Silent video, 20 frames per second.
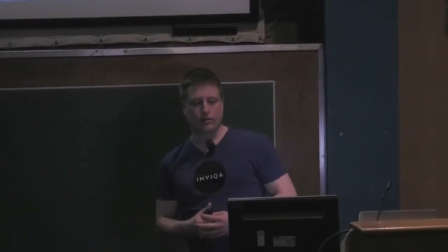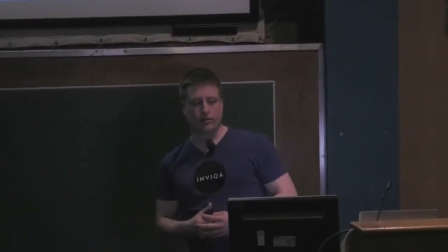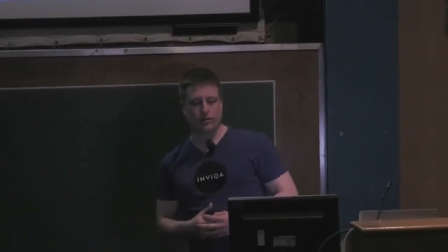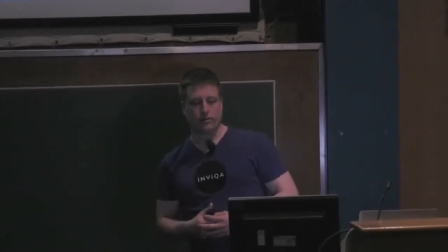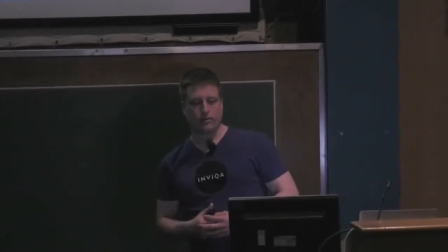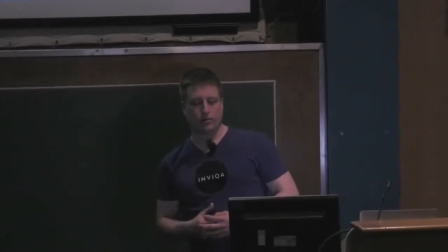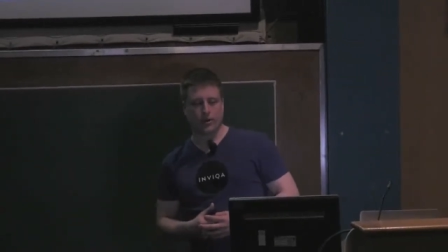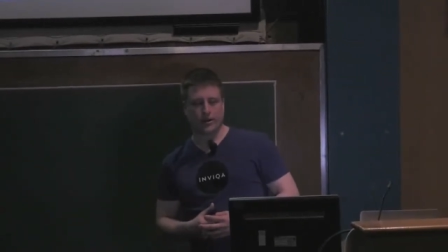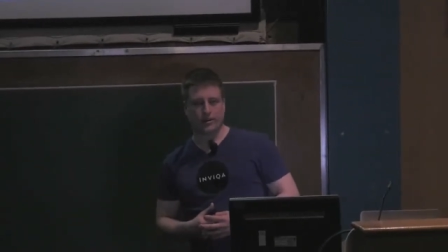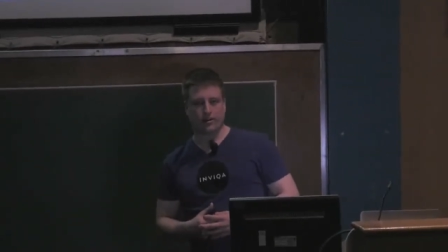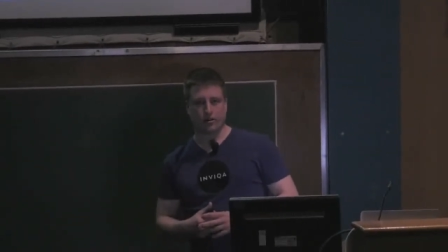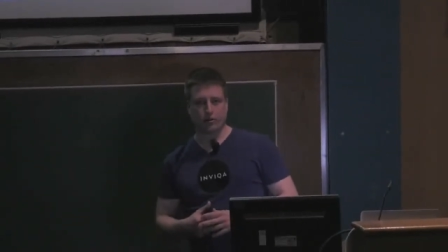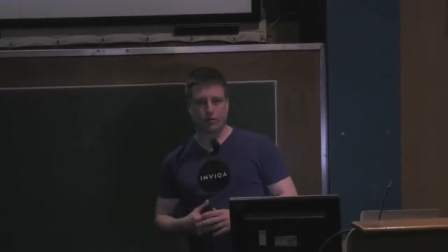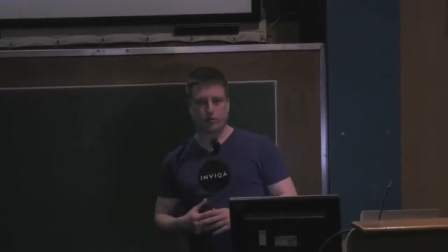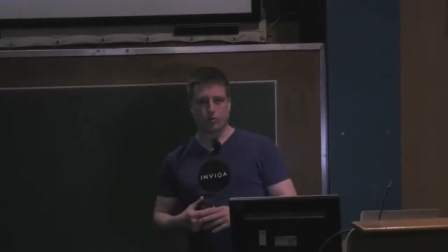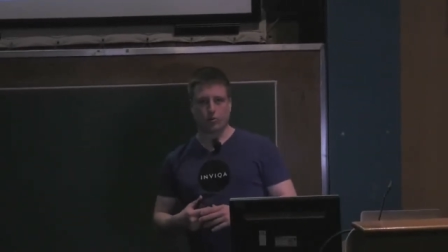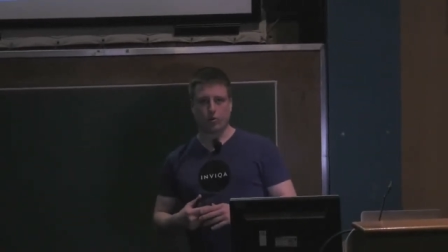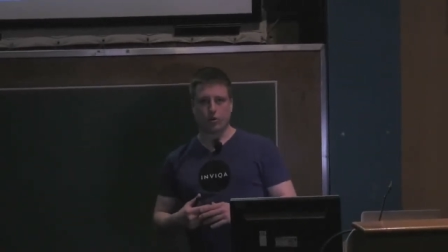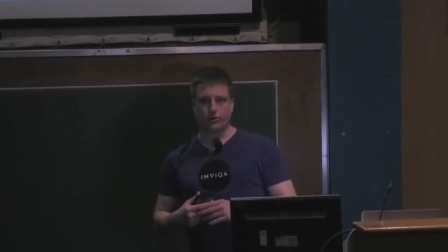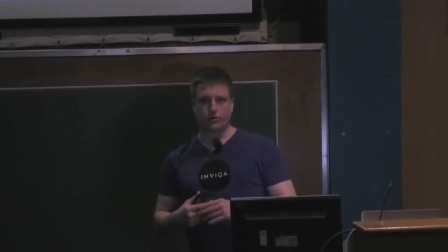that we
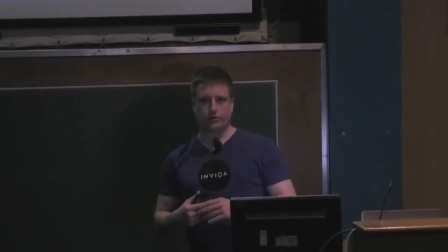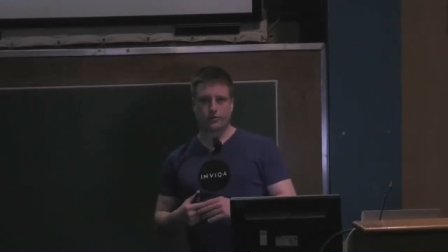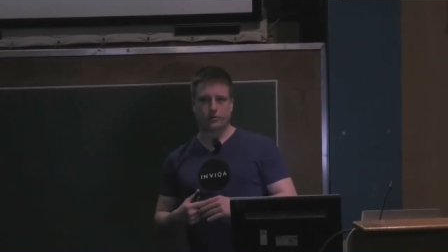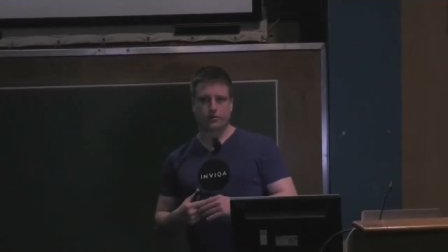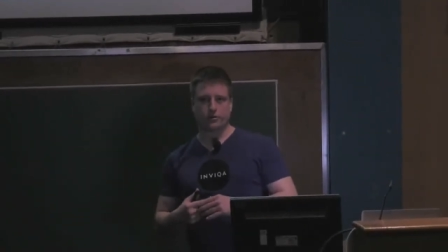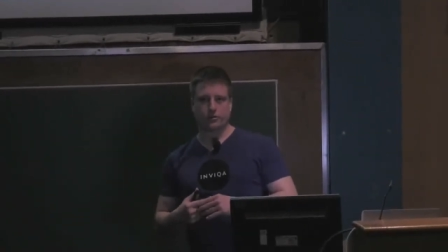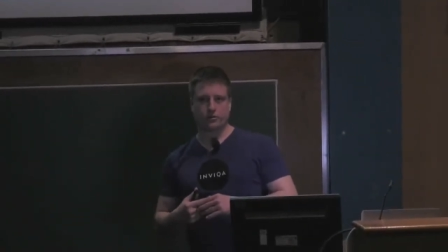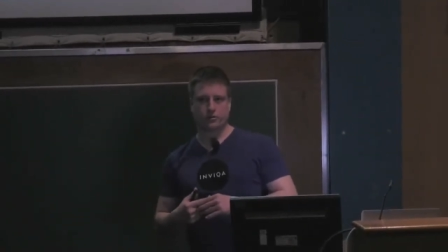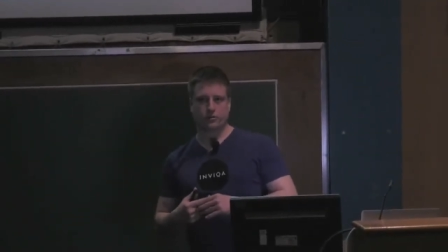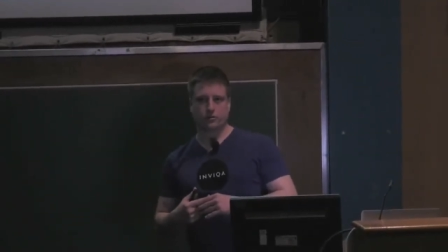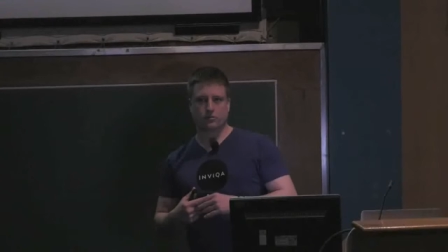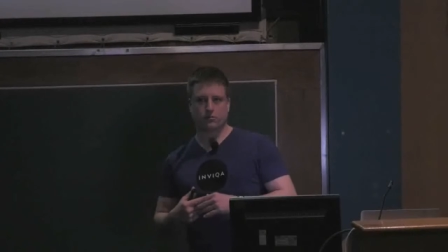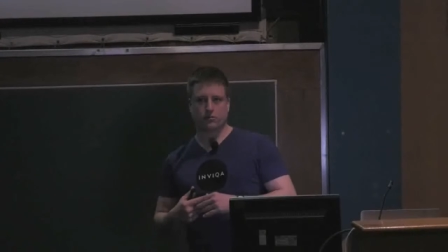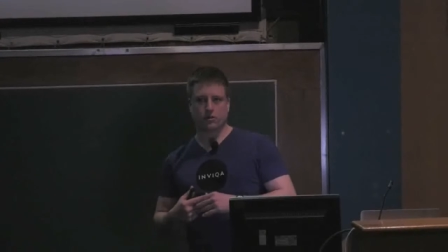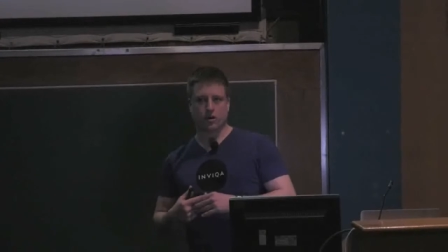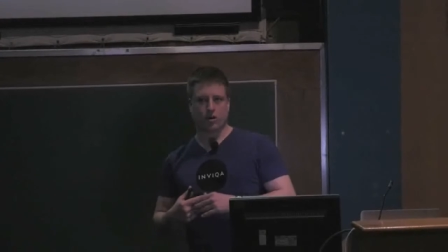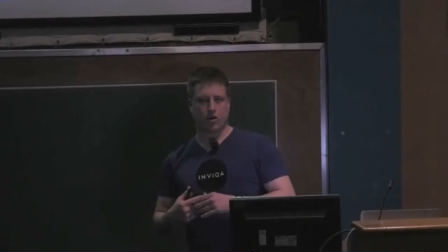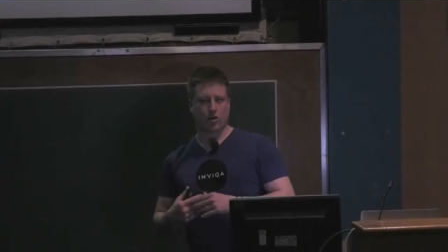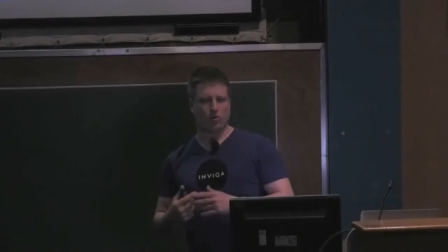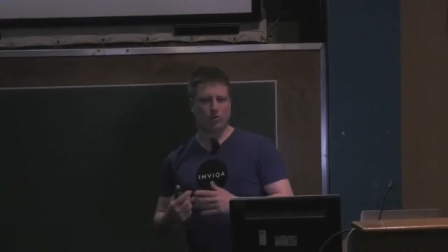don't want
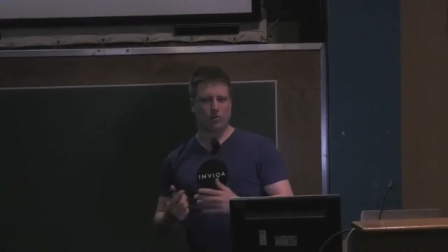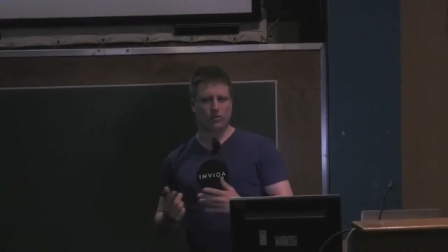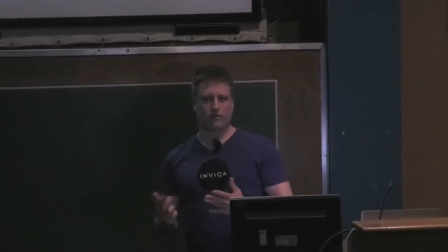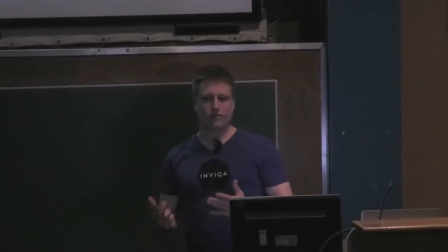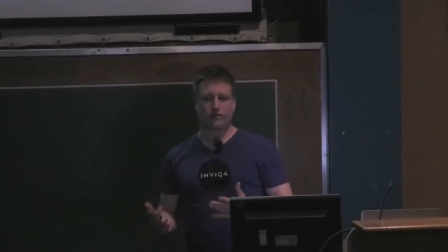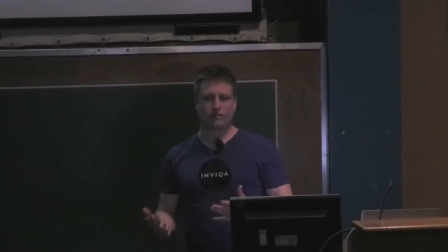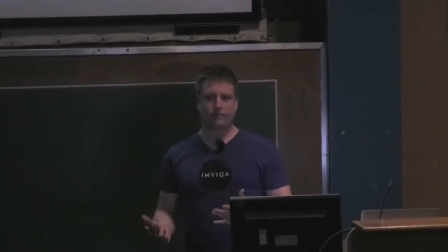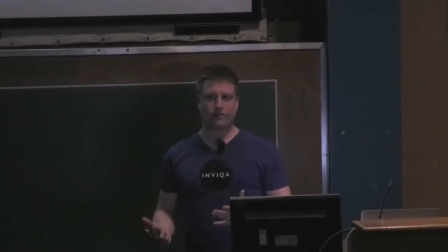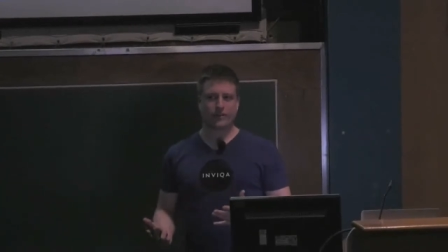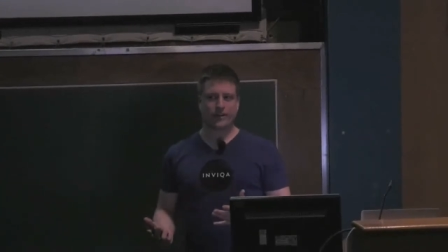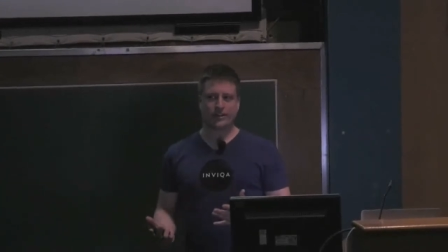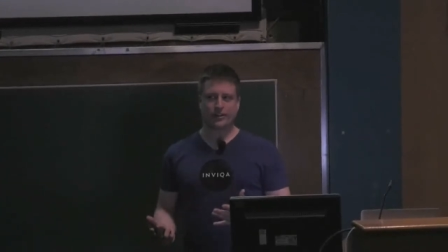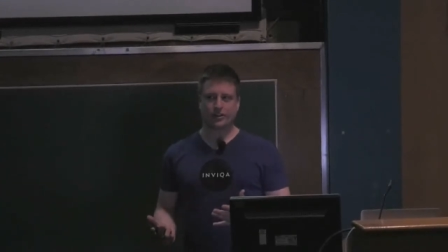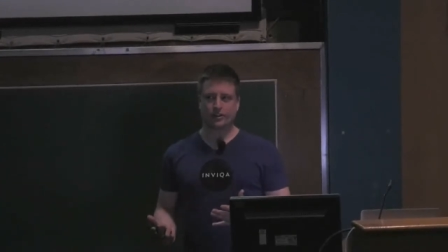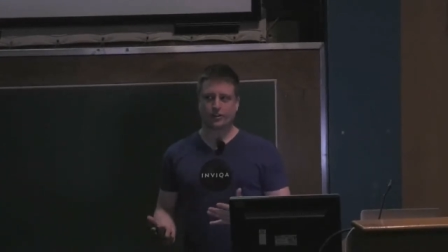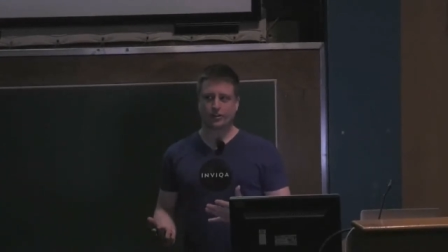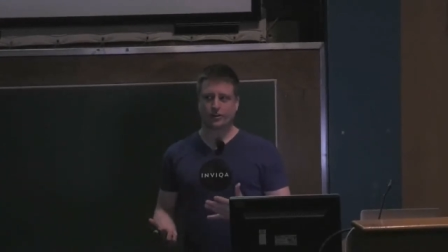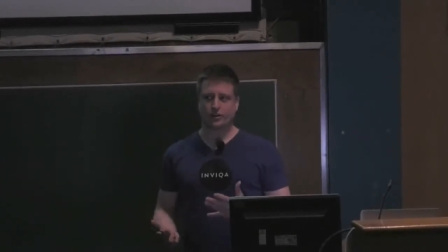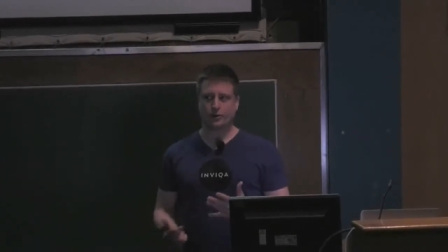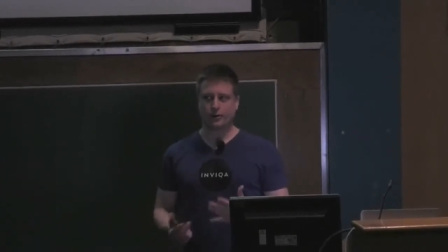the whole of
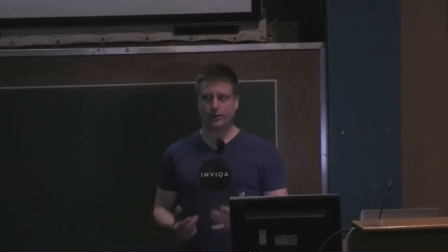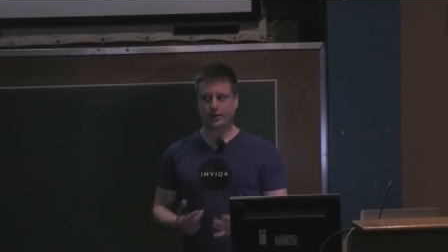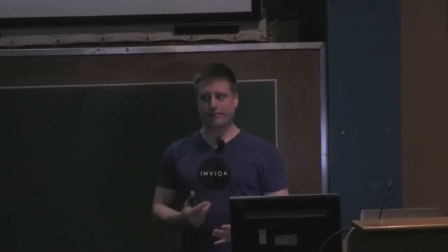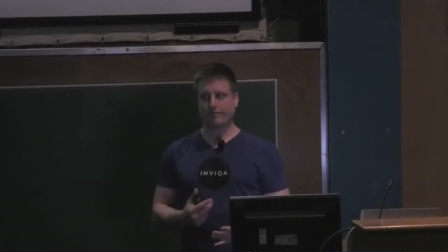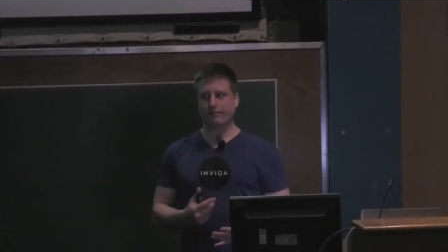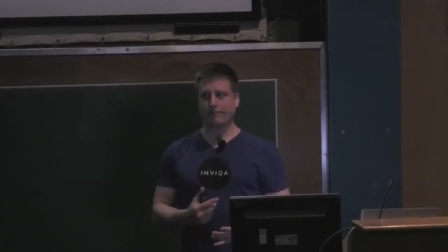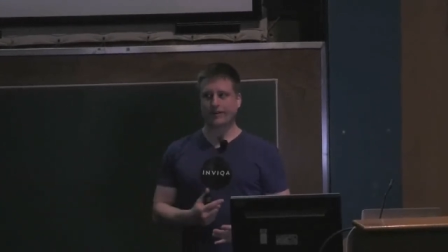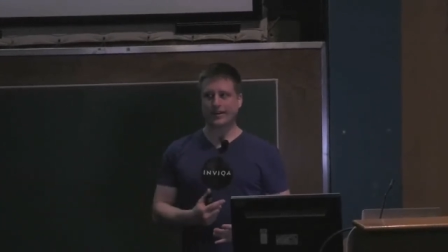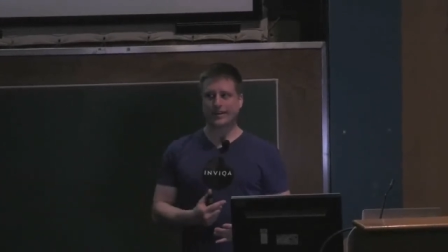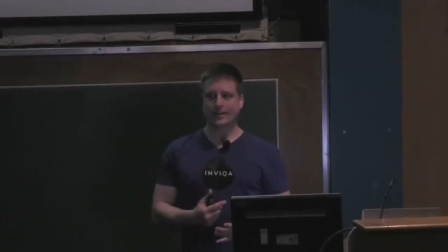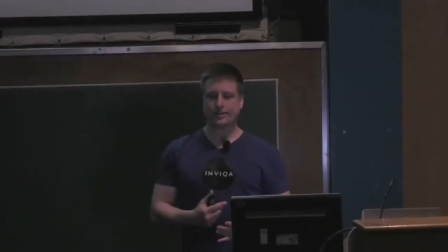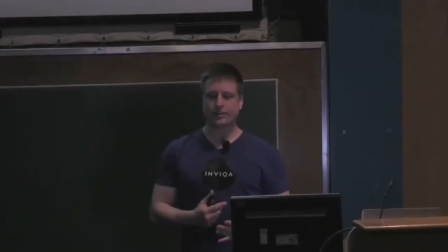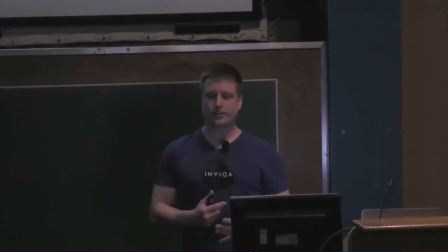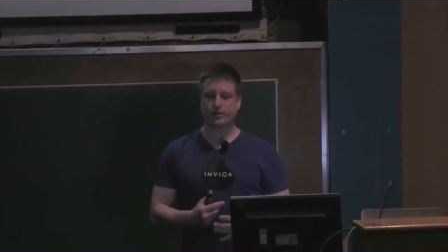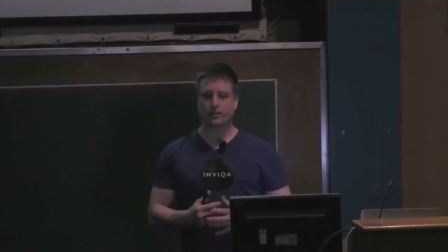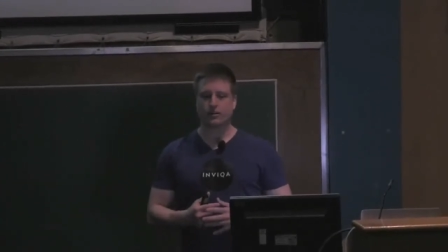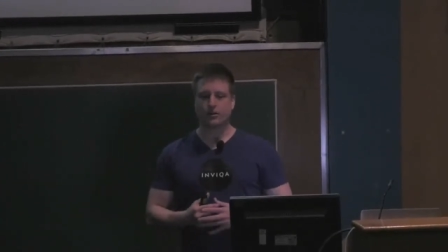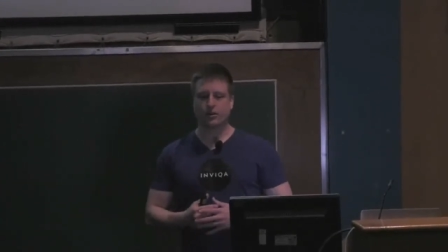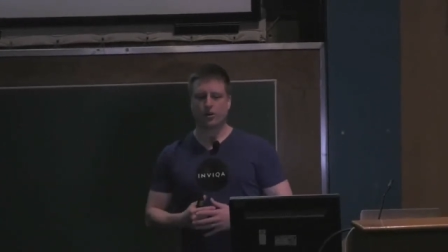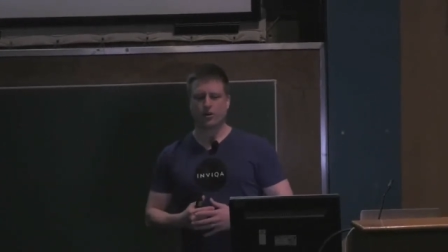feature 2 in
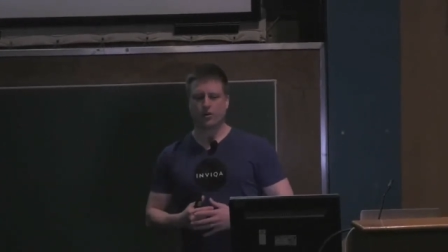feature,